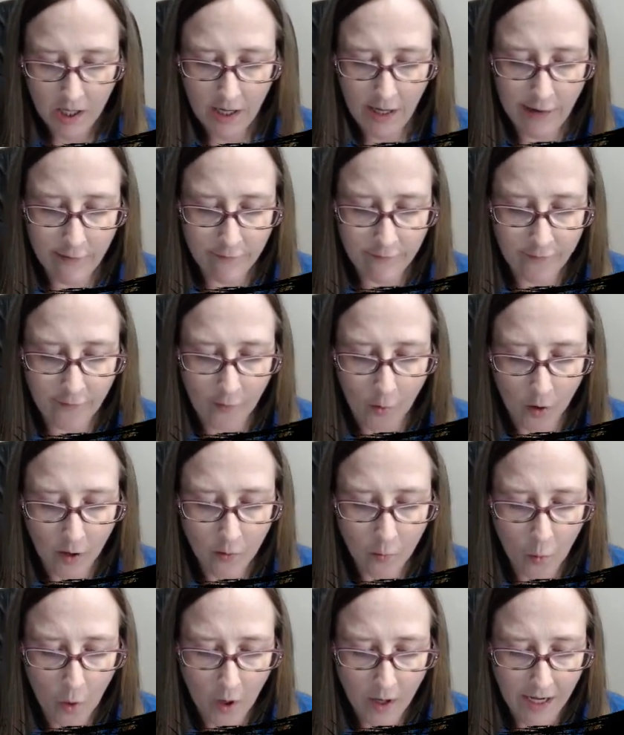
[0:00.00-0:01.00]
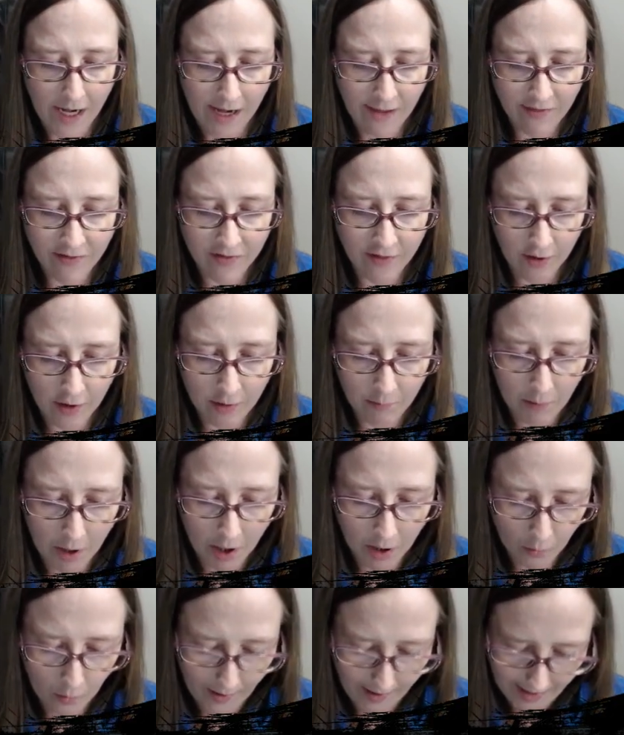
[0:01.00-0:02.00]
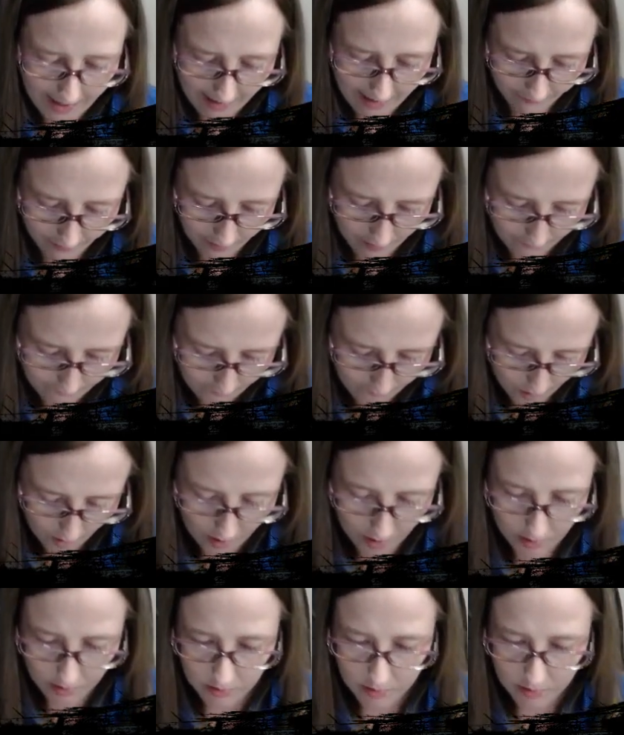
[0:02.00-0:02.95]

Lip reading: and 4 1/8, the little mark right after the 4.